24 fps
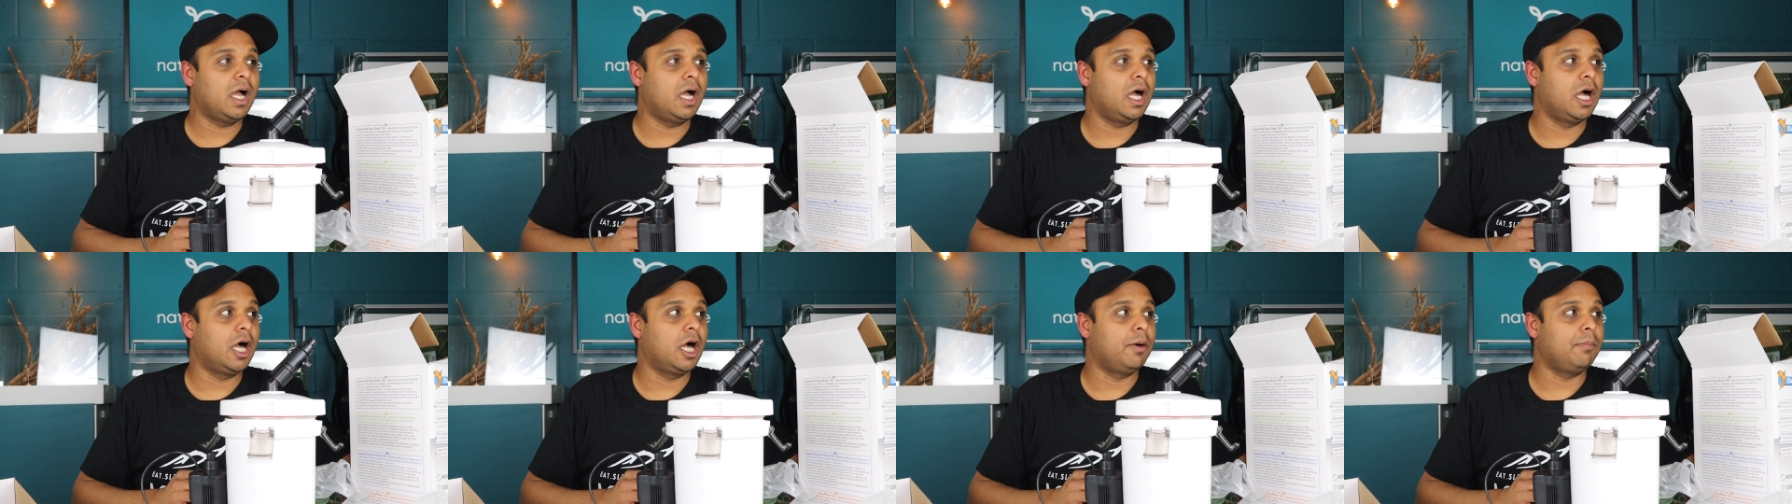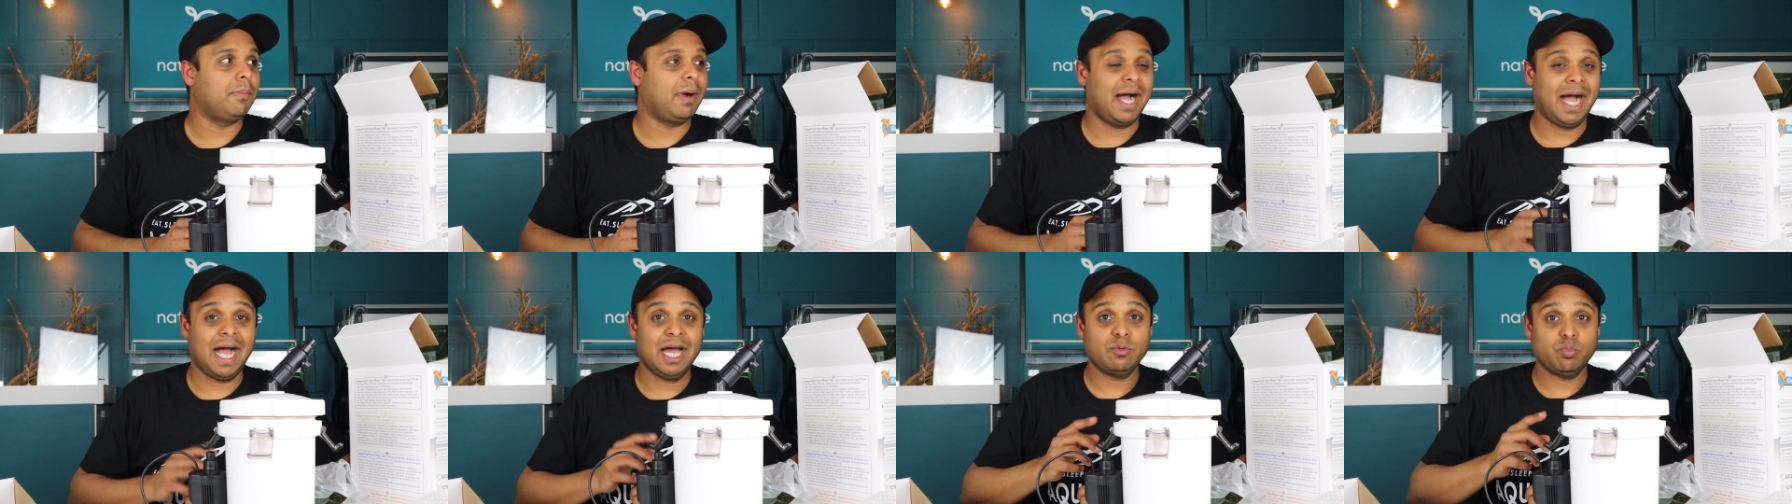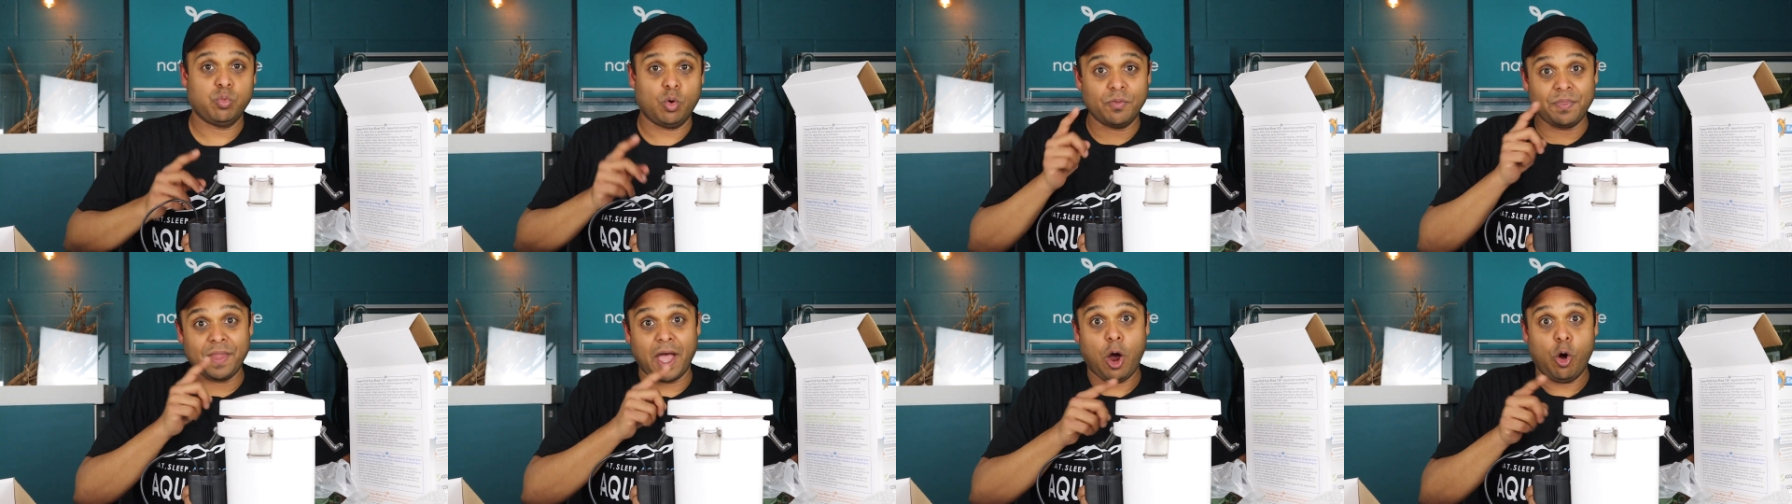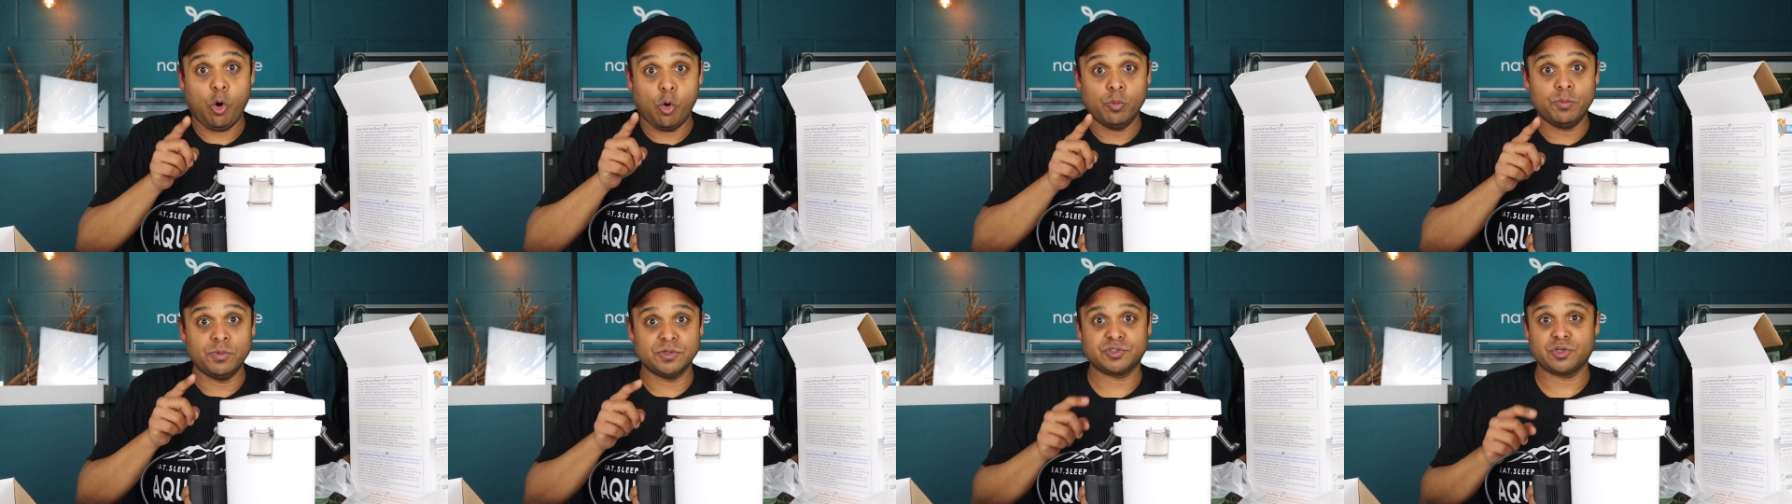Um, I had one that
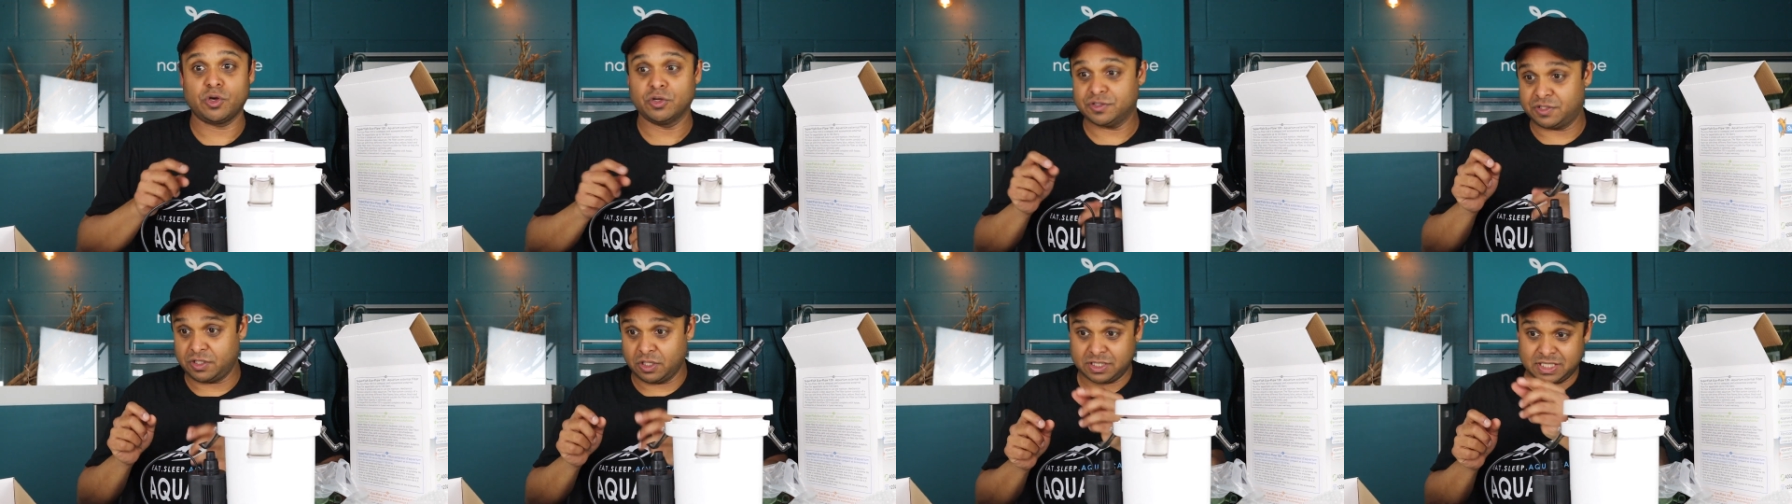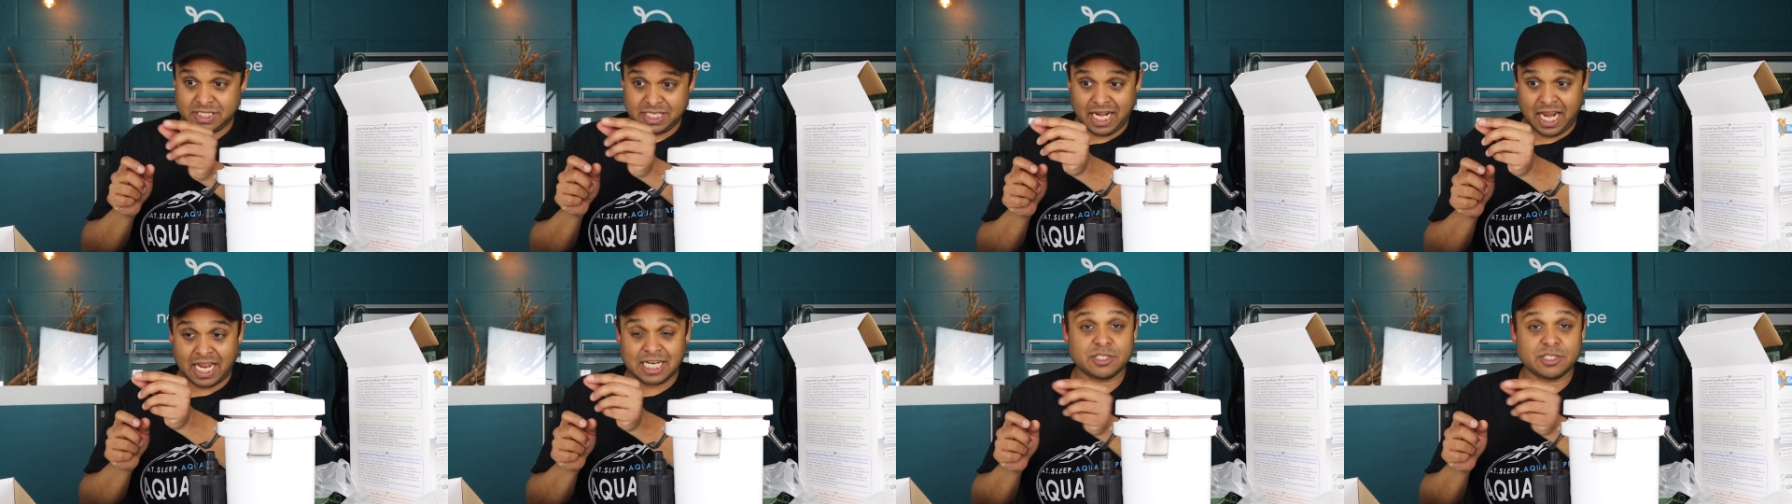almost got sucked in.